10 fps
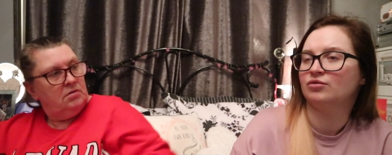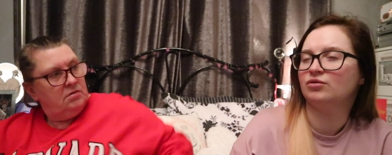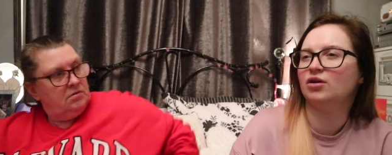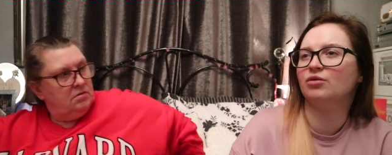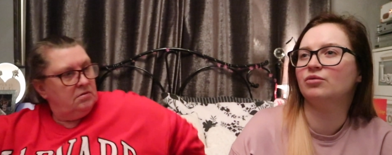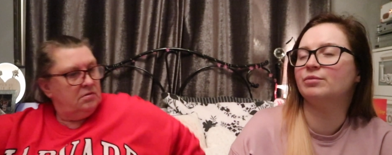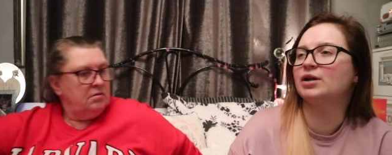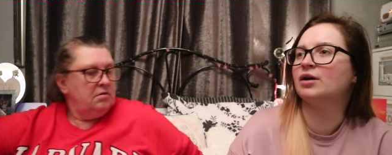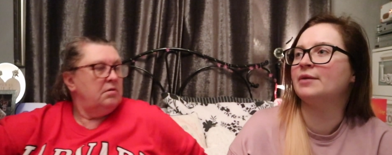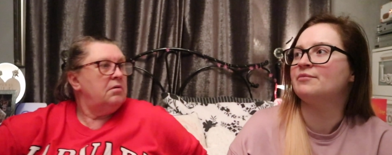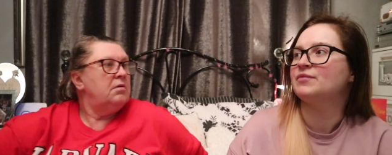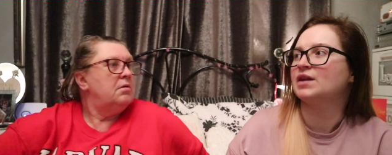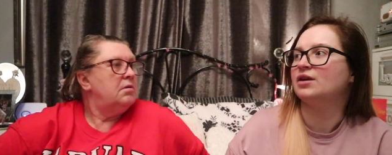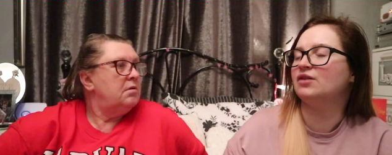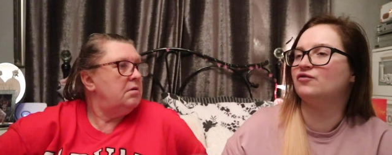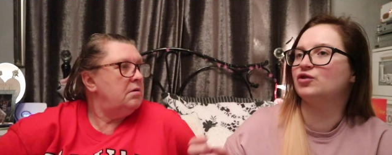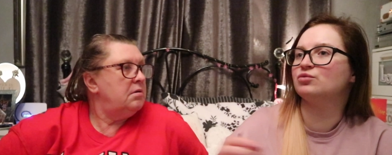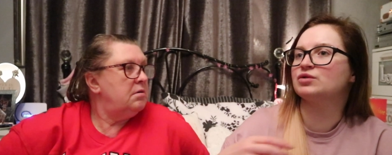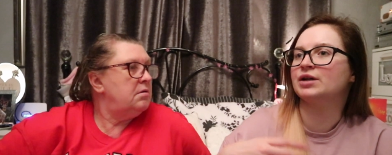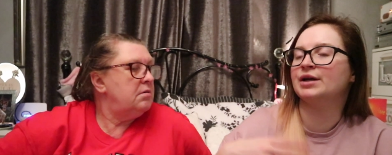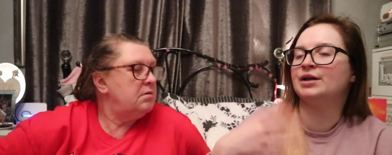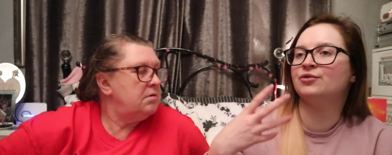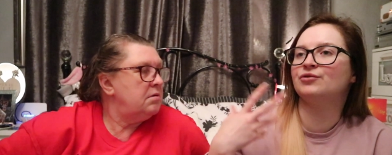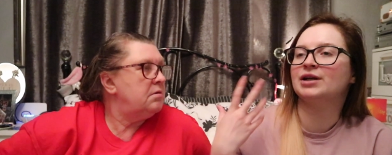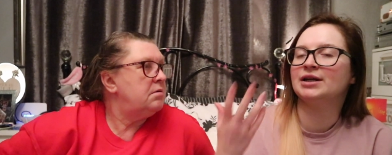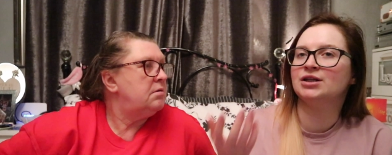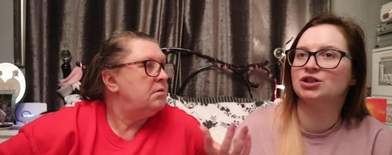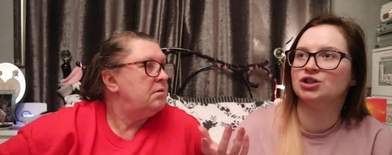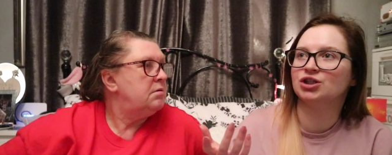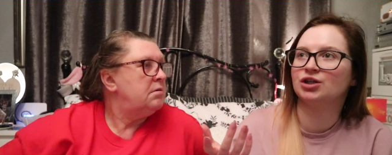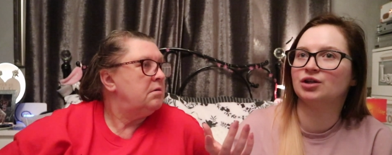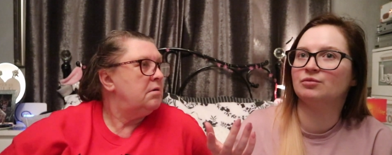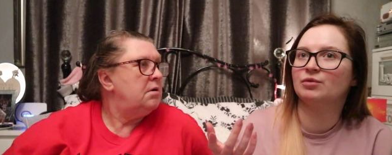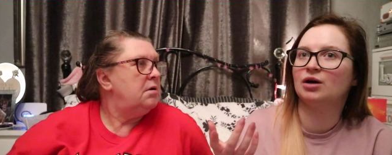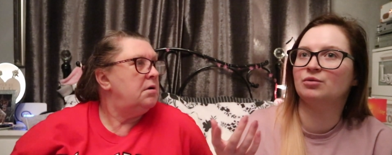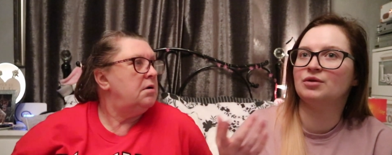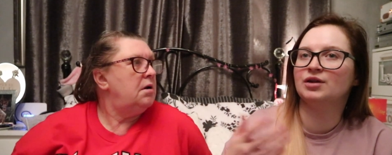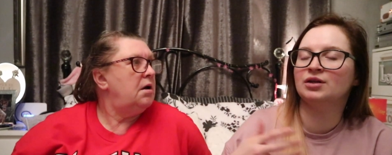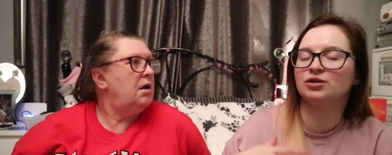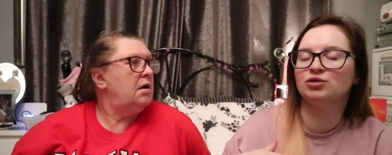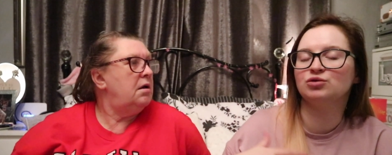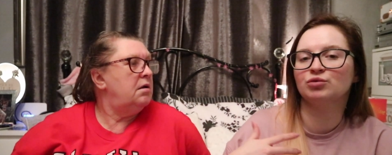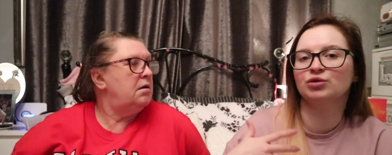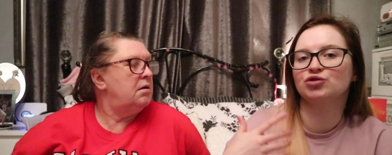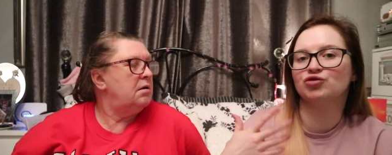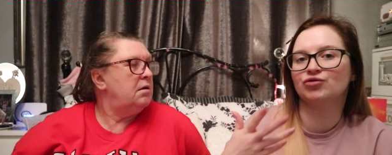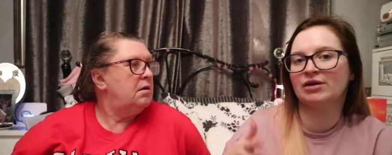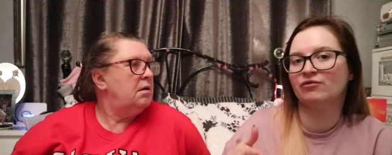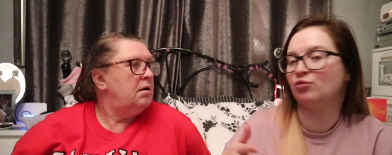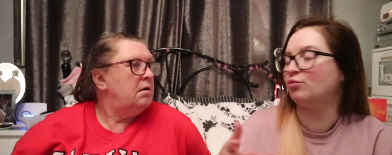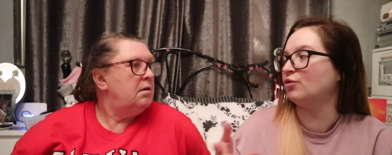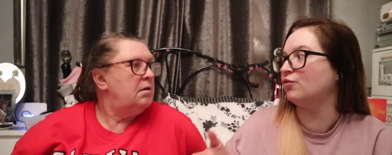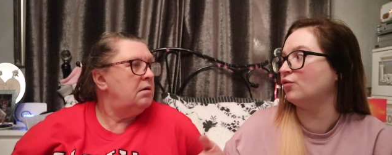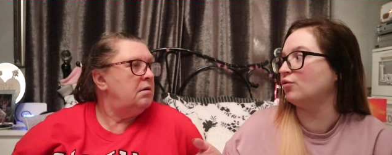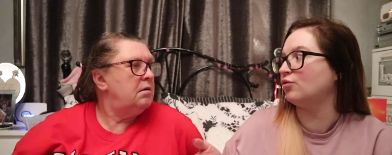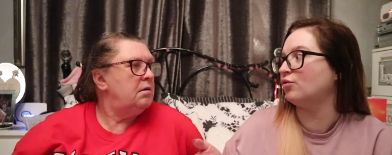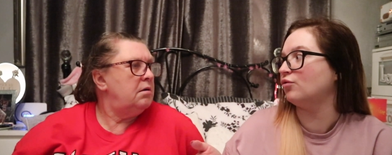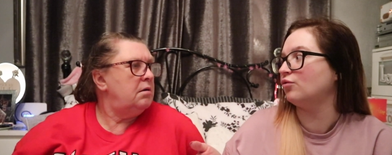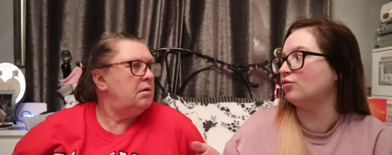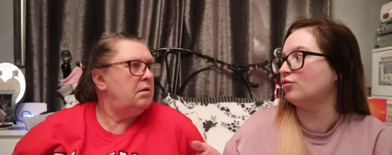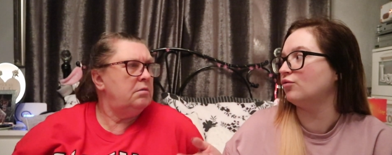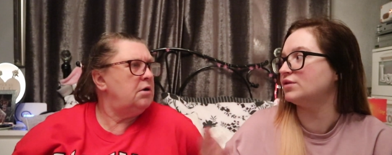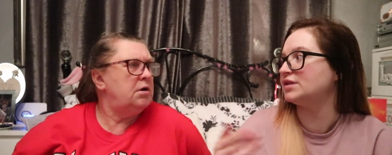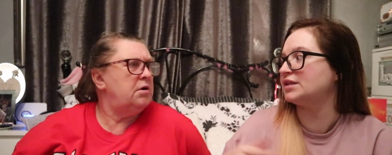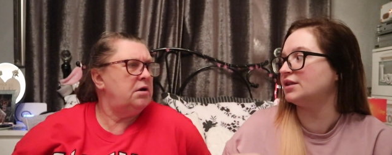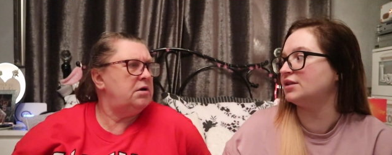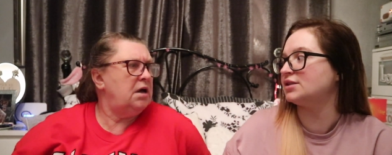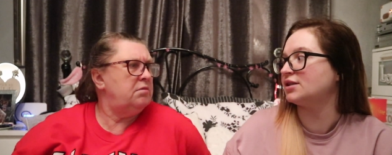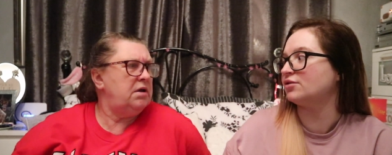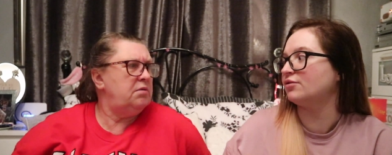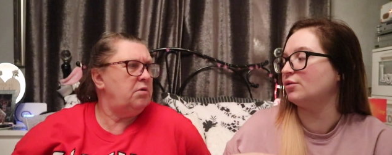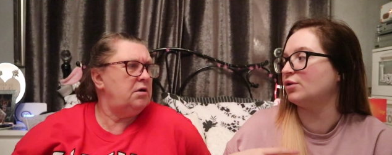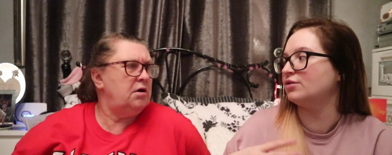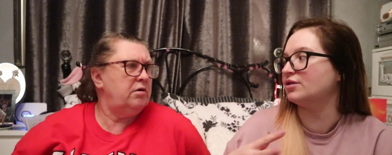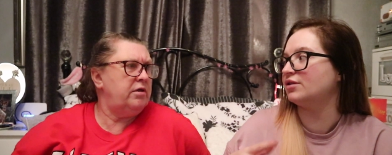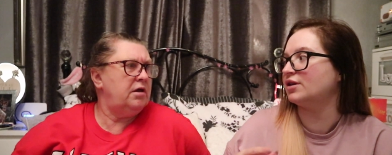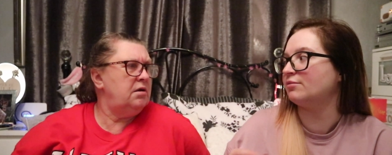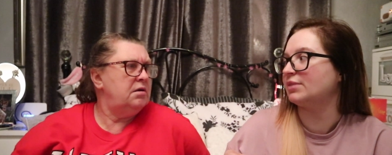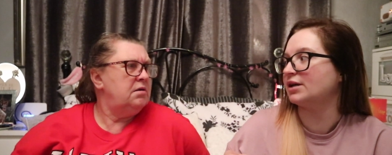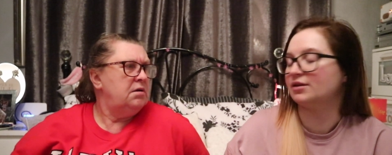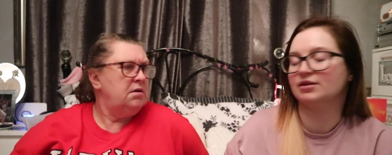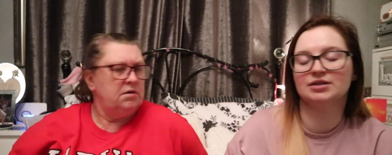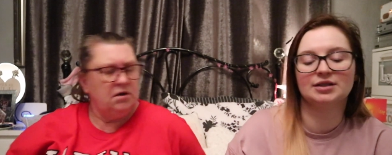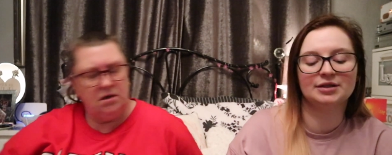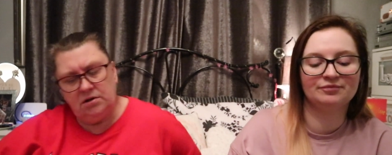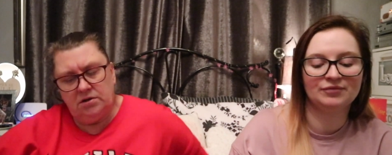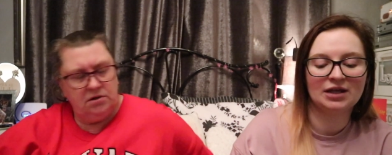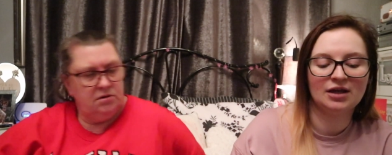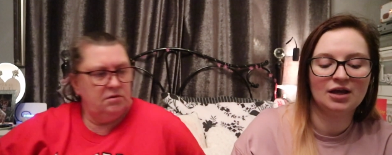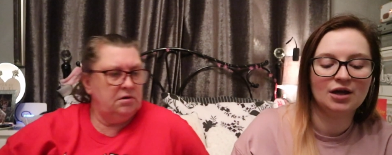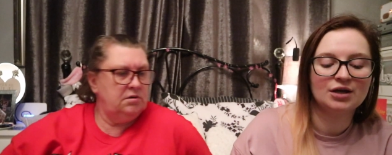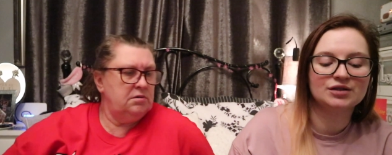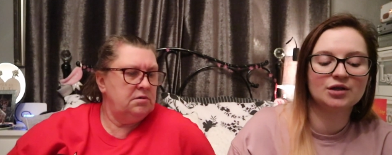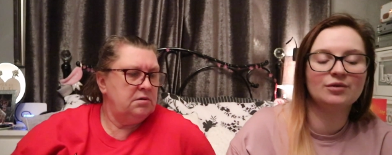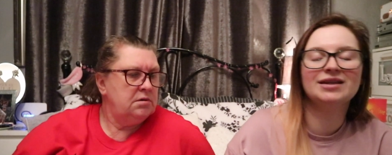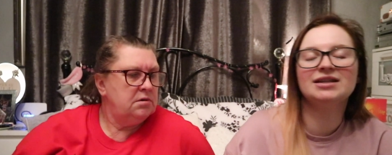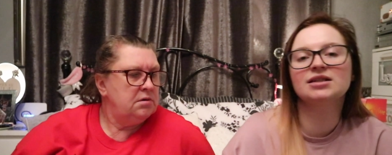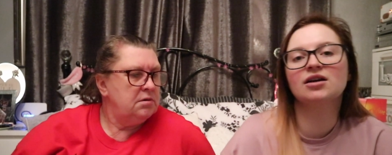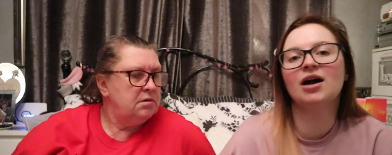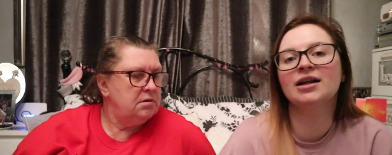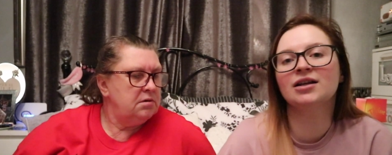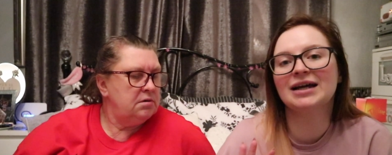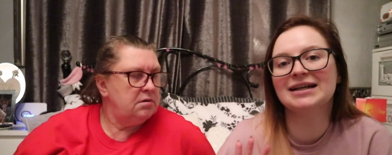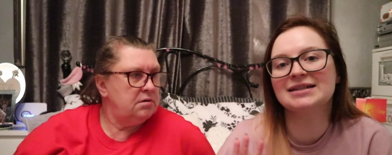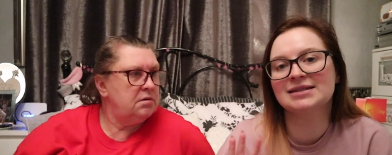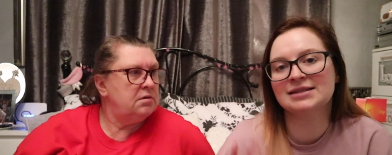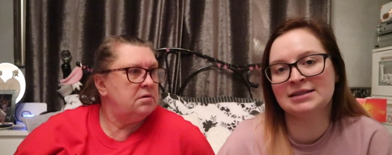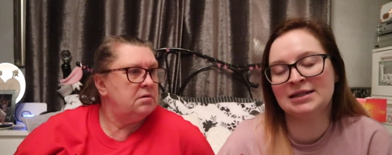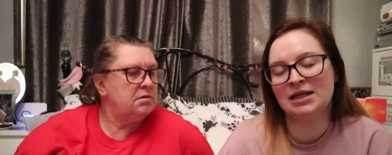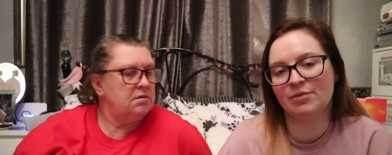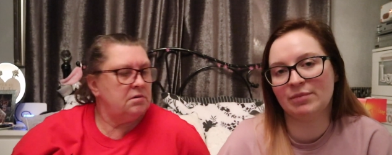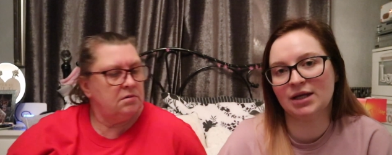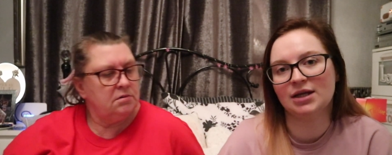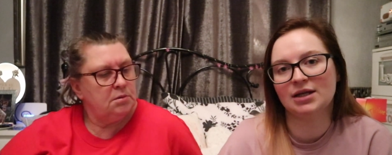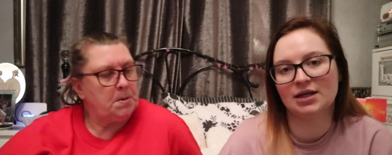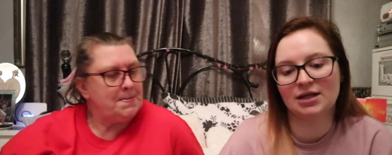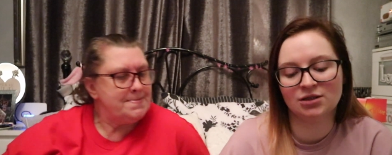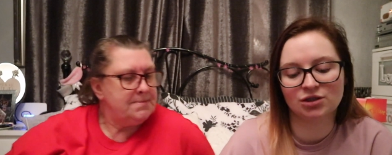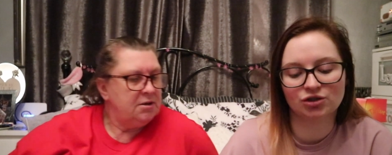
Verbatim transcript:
Speaker 1: No, but like if you was like in a relationship, I would think that you'd want to travel before
Speaker 2: Oh no, sitting no, no, down. It won't the thing
Speaker 1: back in the day. No, no, no. So these are kind of like a sneak peek into